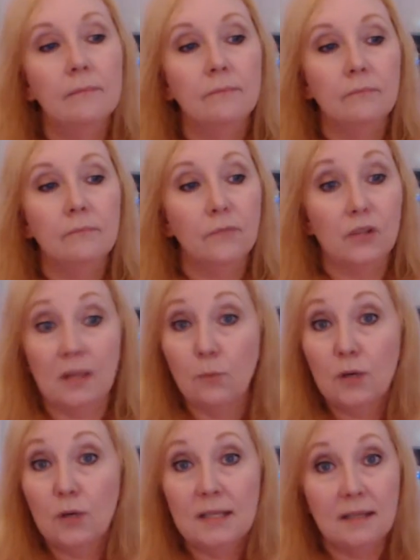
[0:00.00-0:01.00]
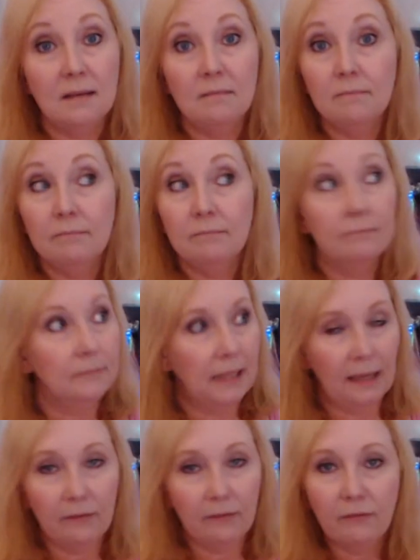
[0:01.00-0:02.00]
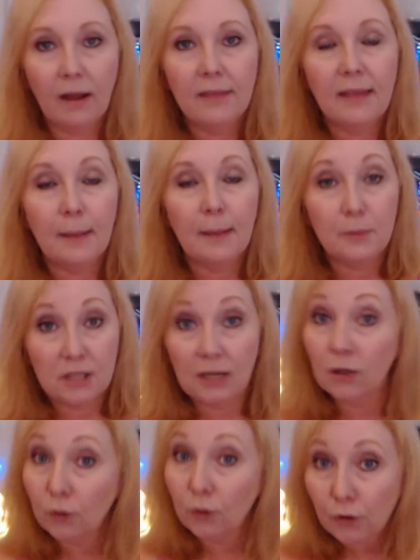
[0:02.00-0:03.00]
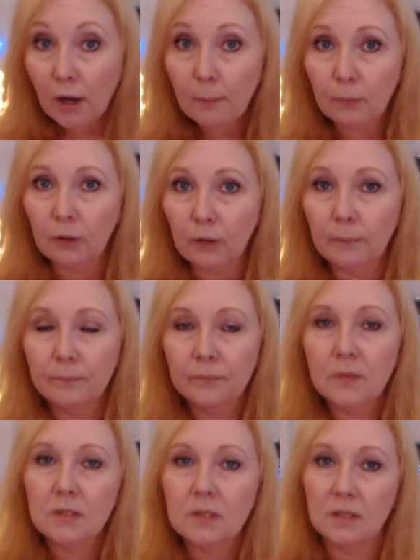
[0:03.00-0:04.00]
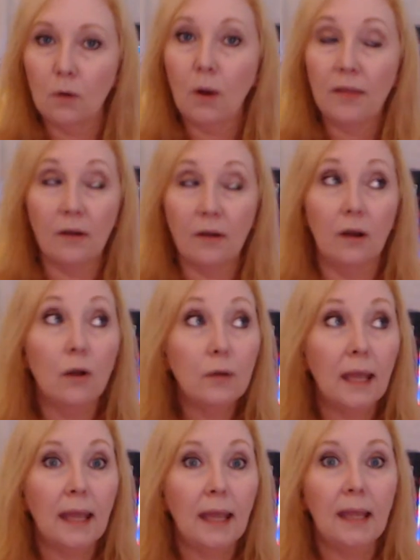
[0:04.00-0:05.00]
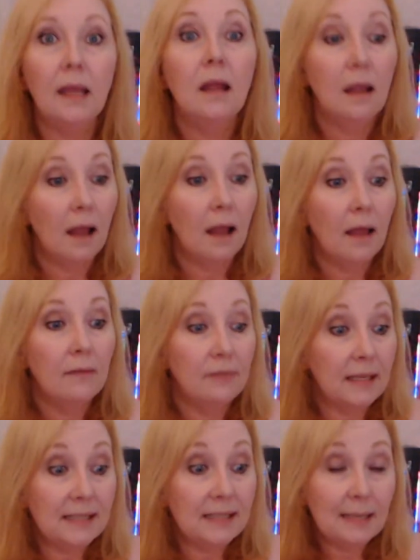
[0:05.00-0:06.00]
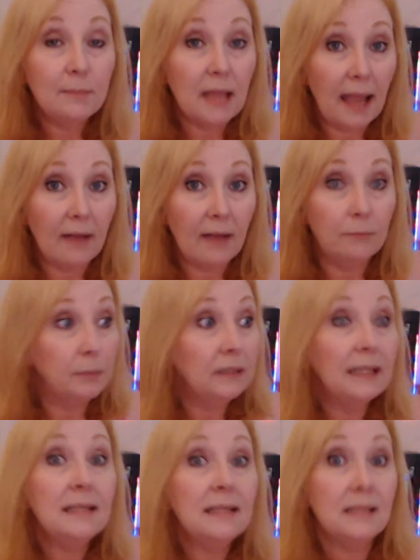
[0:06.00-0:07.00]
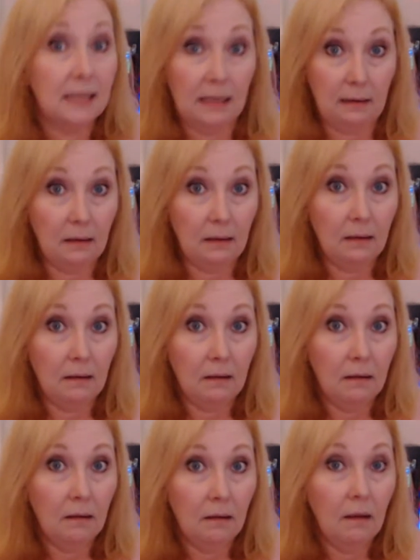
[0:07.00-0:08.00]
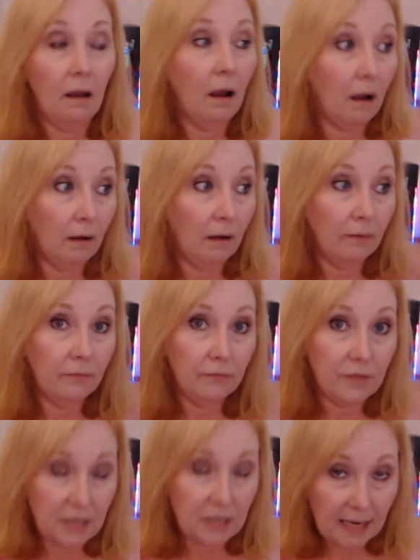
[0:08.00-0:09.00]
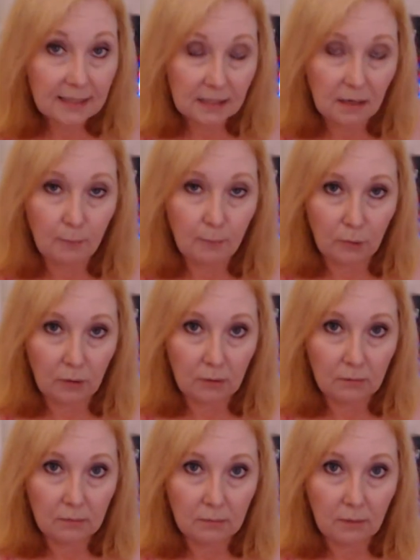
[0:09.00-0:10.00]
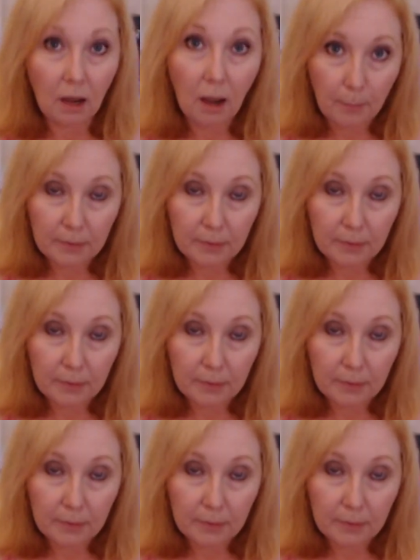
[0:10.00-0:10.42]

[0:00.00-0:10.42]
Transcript: For some reason, can't find that particular number. So I thought, okay, they seem to have plenty of the next number up,